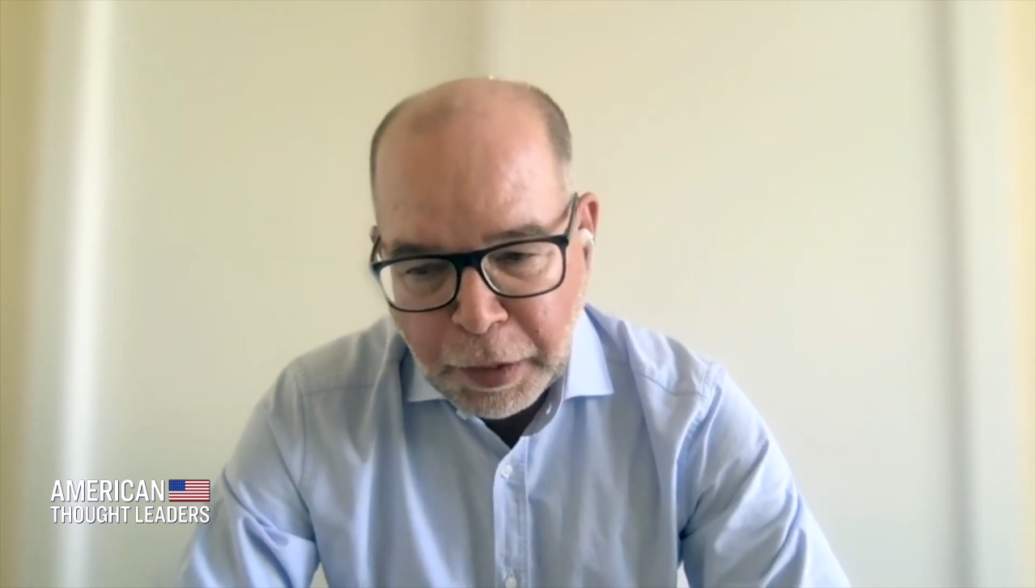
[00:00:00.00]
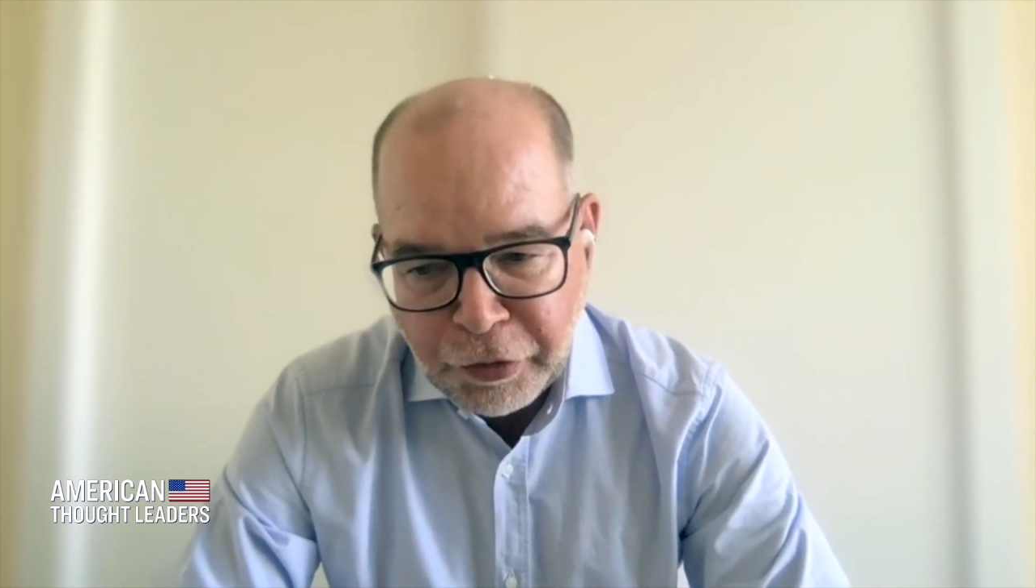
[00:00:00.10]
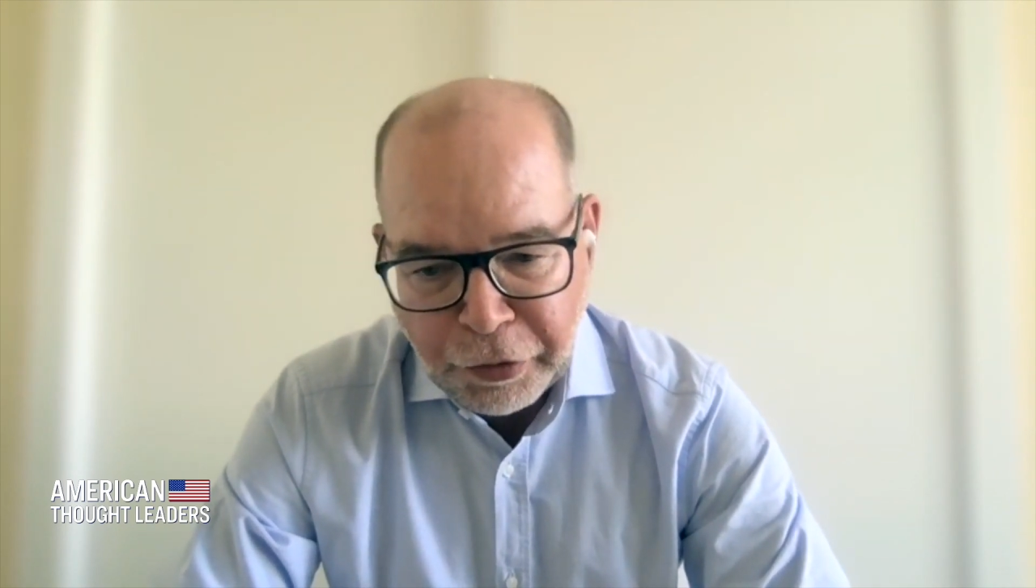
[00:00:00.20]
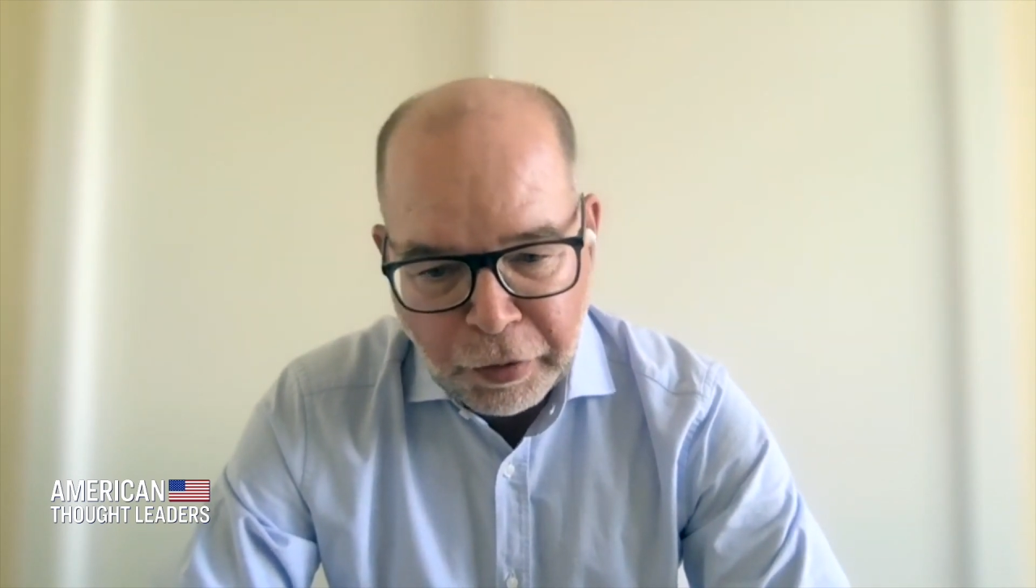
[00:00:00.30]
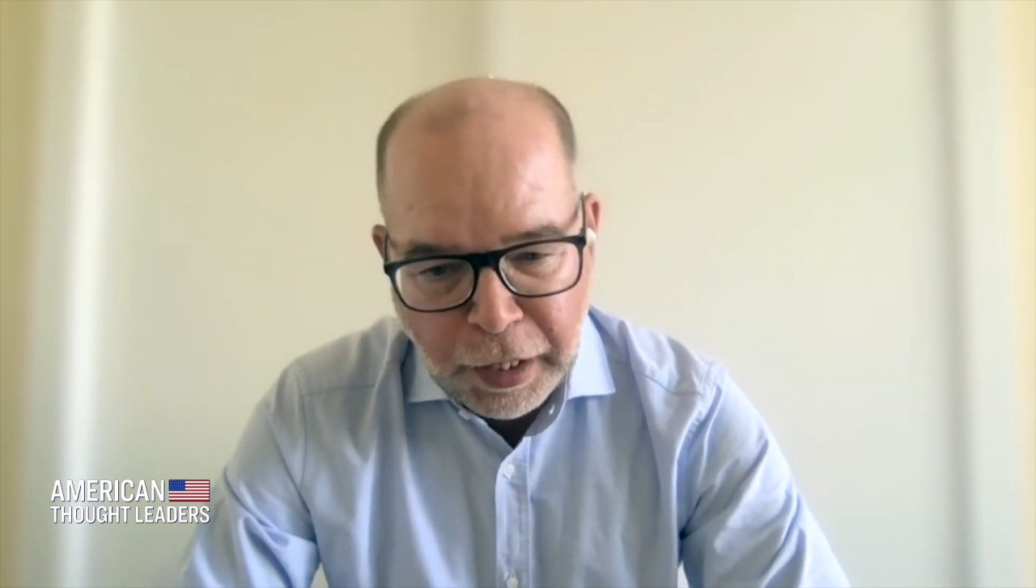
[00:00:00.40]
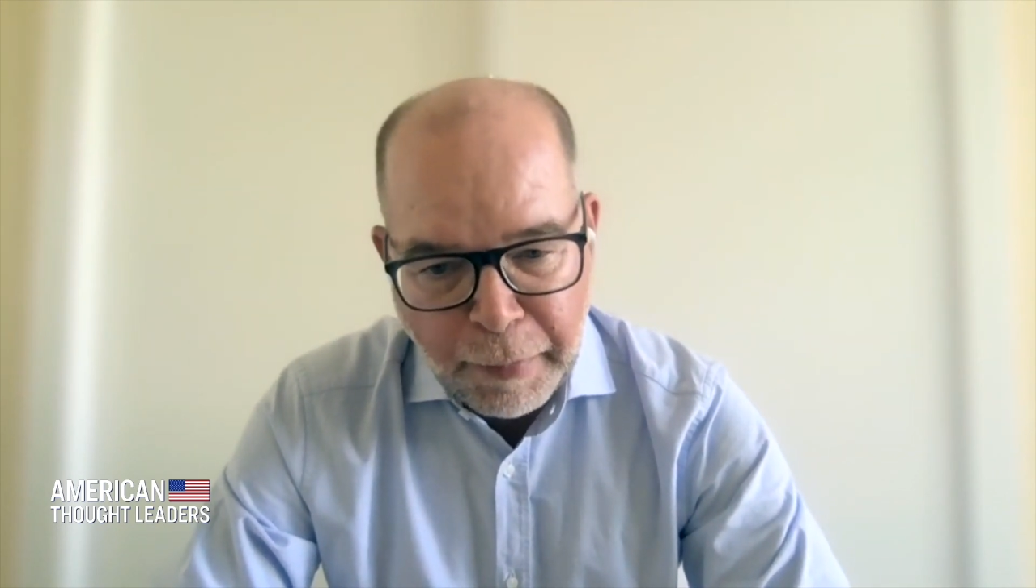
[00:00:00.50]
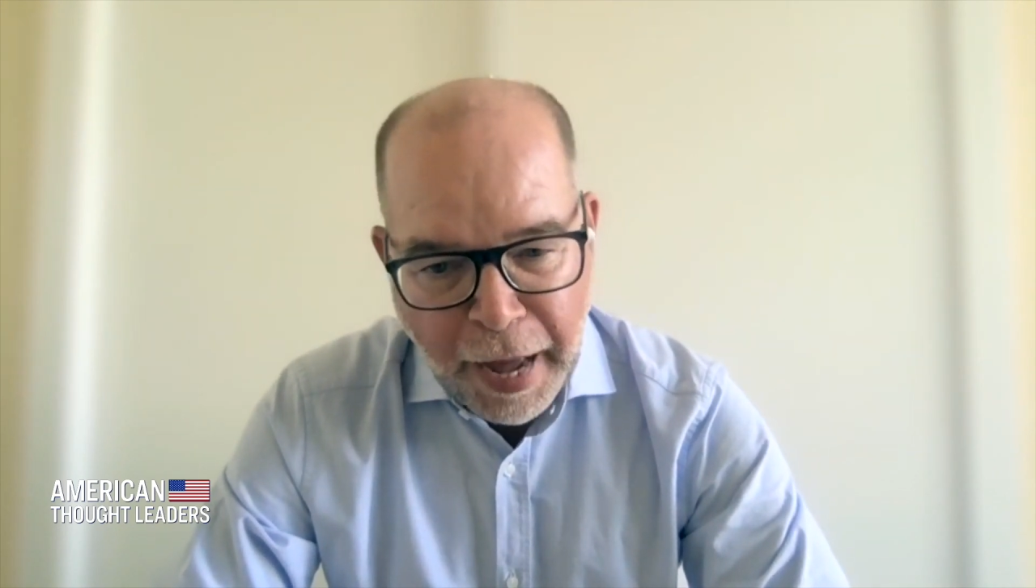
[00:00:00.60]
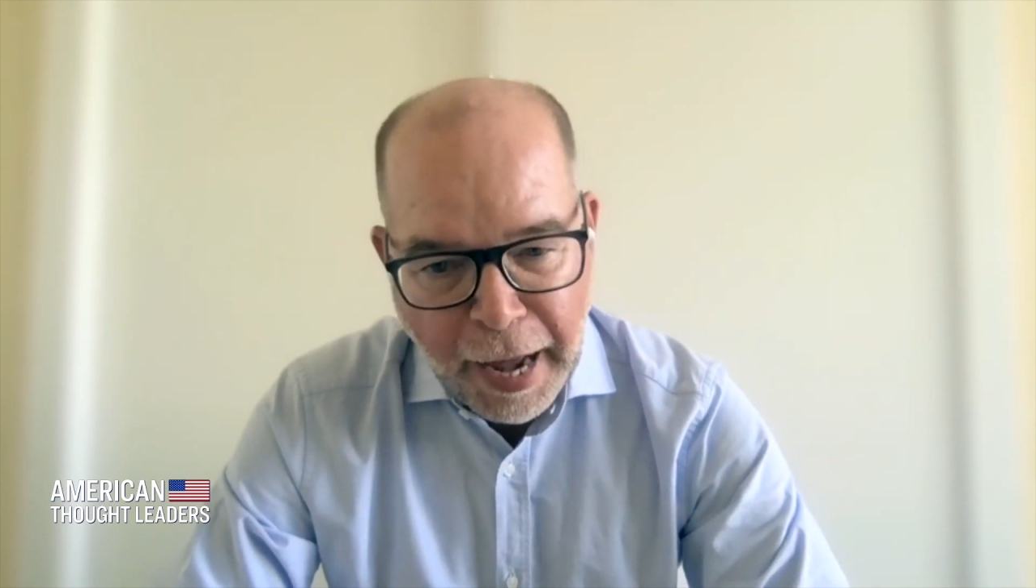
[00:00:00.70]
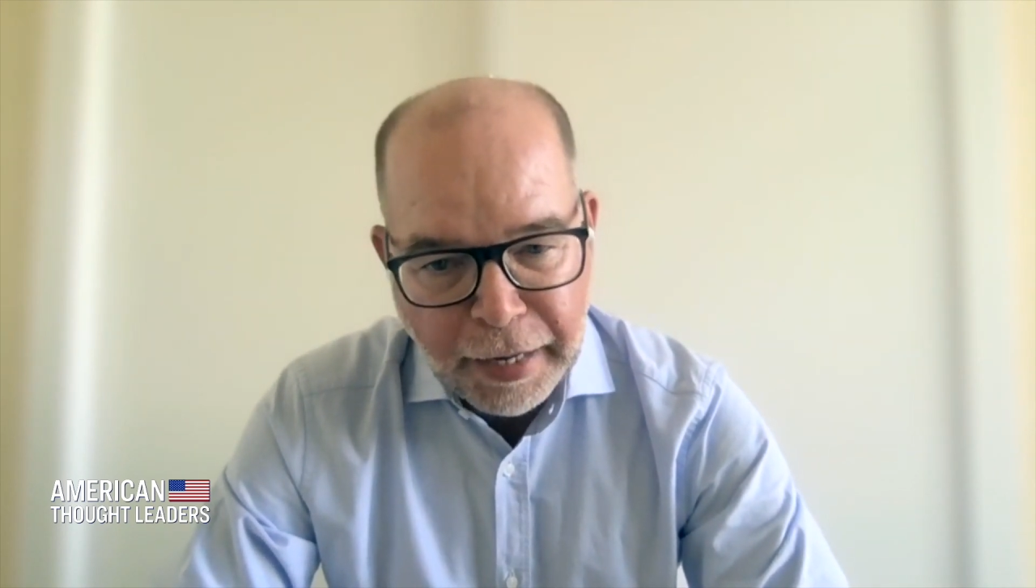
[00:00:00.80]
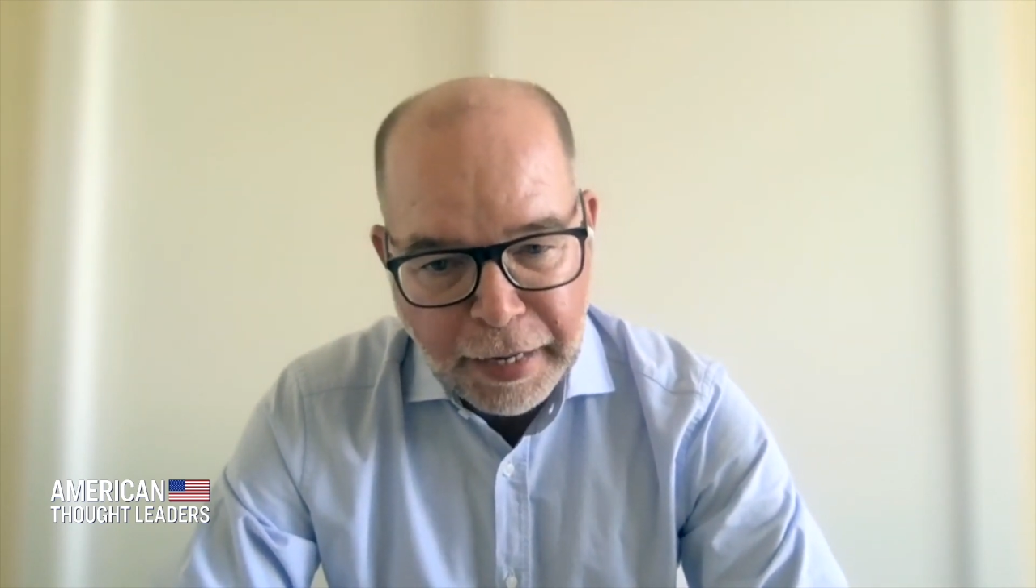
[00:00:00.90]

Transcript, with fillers: particularly bad